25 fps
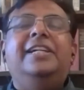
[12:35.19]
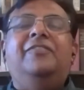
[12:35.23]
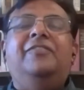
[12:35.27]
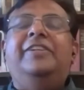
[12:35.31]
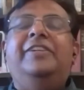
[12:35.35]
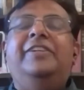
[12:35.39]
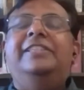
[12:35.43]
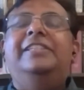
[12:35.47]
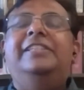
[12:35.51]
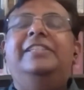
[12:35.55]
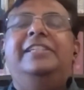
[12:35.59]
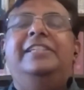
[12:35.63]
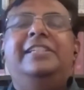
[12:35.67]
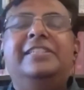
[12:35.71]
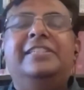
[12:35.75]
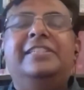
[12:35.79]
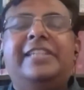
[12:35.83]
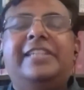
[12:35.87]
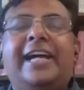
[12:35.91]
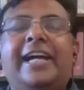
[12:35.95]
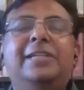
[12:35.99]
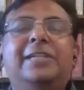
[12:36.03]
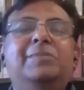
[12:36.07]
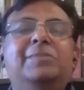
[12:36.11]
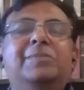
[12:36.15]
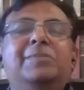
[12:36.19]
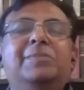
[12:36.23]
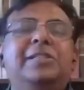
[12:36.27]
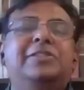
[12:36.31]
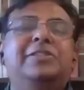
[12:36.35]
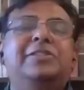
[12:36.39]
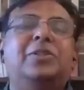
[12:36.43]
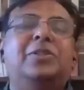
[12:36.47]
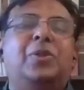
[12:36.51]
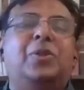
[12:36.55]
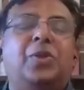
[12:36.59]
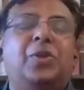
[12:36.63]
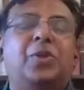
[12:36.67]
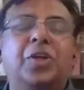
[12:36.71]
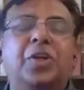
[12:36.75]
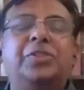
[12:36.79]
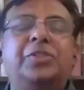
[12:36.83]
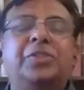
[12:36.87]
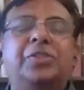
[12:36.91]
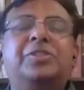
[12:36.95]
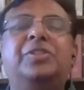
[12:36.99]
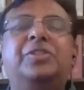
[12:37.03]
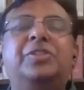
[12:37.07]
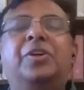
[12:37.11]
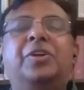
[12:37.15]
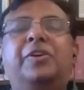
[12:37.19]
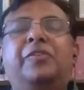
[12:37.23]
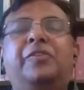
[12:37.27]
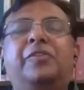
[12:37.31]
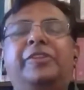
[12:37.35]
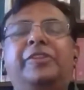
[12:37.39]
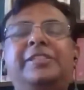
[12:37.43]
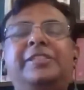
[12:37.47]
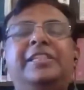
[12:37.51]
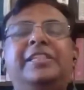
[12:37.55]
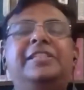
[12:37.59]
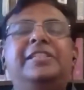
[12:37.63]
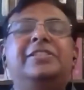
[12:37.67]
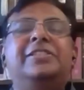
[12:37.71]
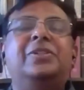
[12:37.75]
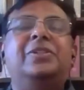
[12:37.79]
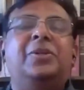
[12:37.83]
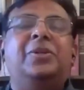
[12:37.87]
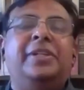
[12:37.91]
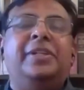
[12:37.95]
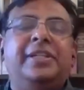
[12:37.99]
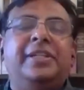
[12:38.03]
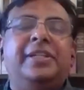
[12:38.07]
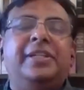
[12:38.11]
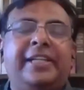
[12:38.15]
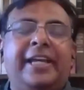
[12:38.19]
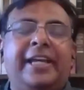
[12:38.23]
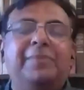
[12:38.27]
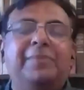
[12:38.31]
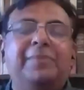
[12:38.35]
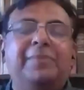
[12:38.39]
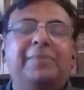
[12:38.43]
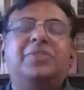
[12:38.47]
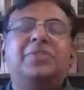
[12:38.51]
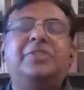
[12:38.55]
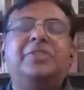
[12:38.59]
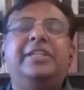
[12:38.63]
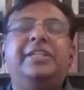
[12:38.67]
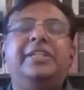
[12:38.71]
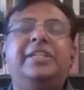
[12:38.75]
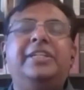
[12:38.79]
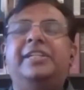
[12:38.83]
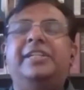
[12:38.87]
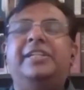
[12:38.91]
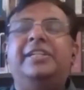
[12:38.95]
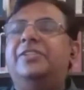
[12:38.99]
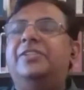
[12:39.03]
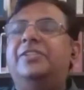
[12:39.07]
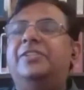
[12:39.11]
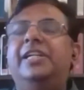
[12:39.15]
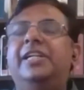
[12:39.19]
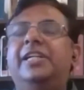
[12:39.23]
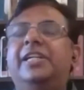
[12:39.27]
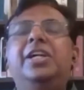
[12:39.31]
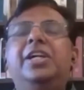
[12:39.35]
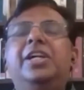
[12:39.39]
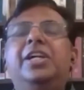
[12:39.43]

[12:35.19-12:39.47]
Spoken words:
whether it is animals or rocks or physics or chemistry, etc.,